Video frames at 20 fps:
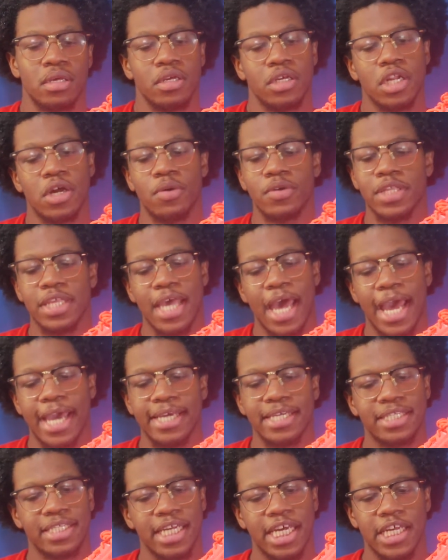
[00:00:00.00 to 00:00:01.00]
You know what the
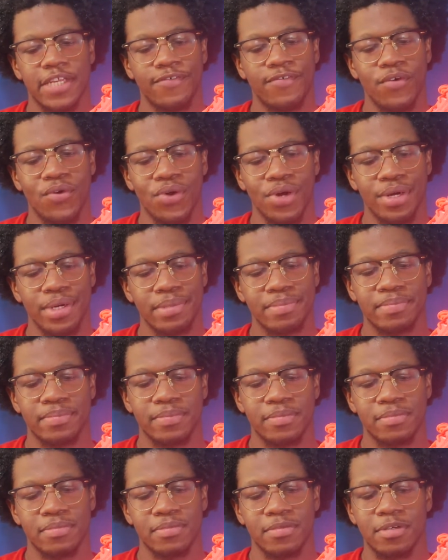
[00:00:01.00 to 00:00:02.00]
IE stands for?
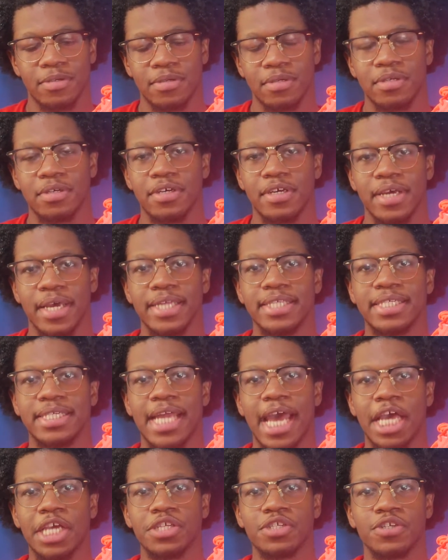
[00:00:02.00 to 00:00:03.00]

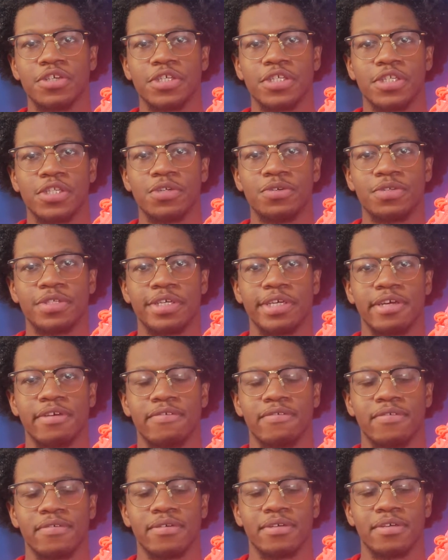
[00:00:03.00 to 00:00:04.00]
International
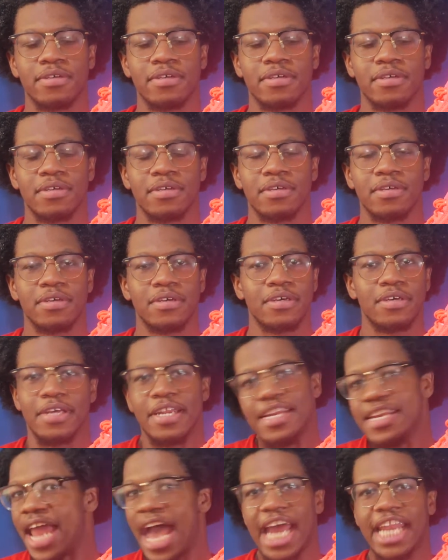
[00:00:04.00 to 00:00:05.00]
exclusive.
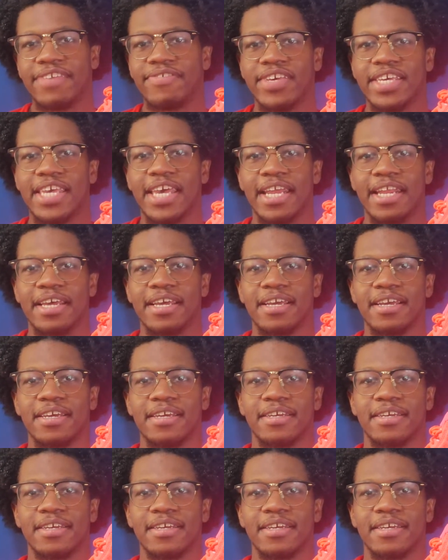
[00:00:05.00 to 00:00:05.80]
Not even kidding.